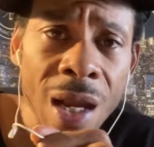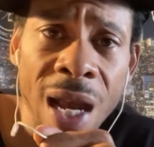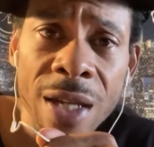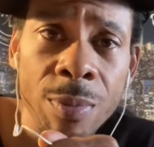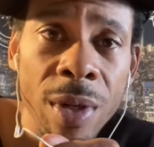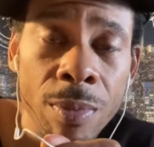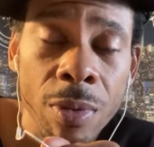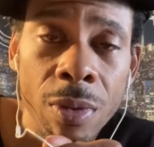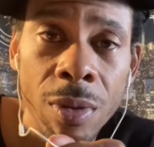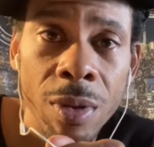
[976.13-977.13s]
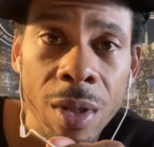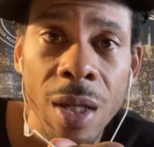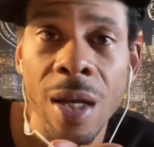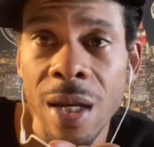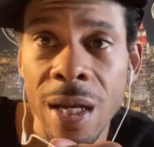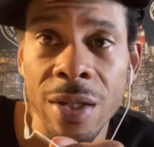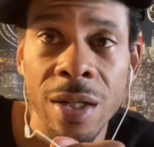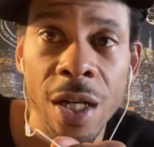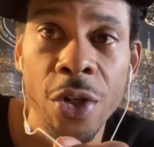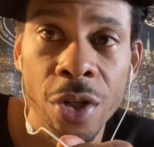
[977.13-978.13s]
as people, and as a
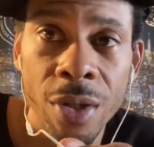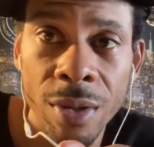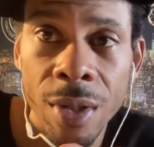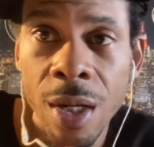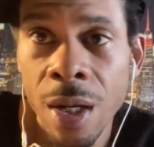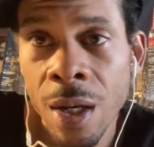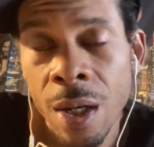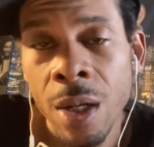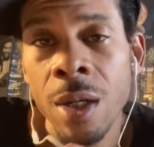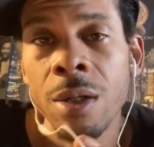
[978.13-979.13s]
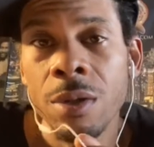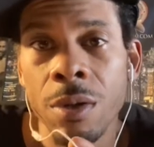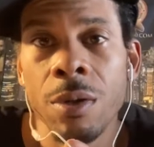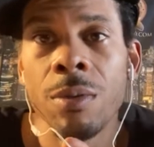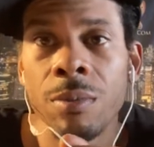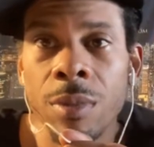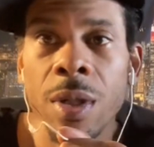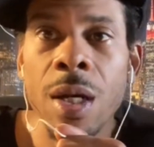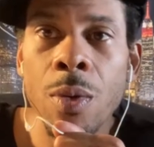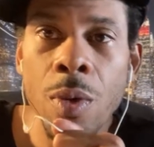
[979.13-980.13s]
nation. So
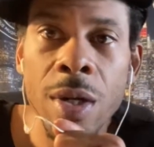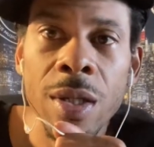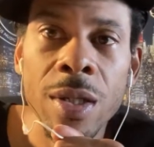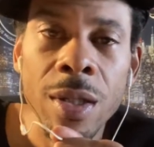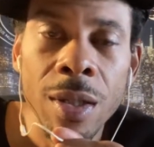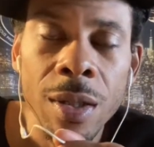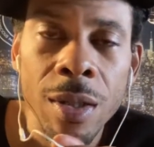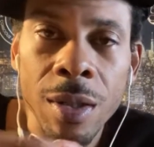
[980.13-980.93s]
I wanted to